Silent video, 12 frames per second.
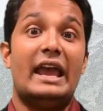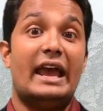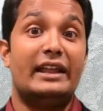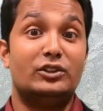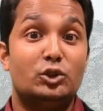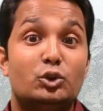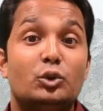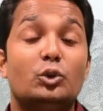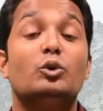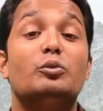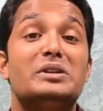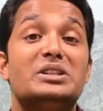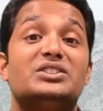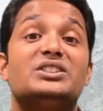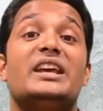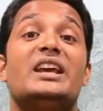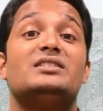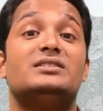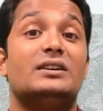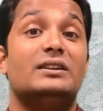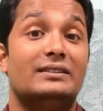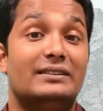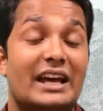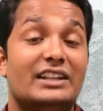and through mistakes,
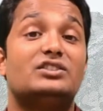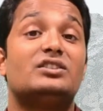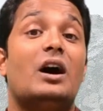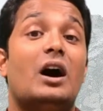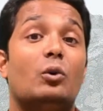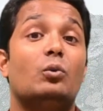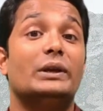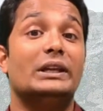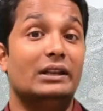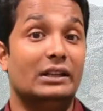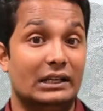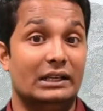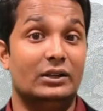that's how we learn.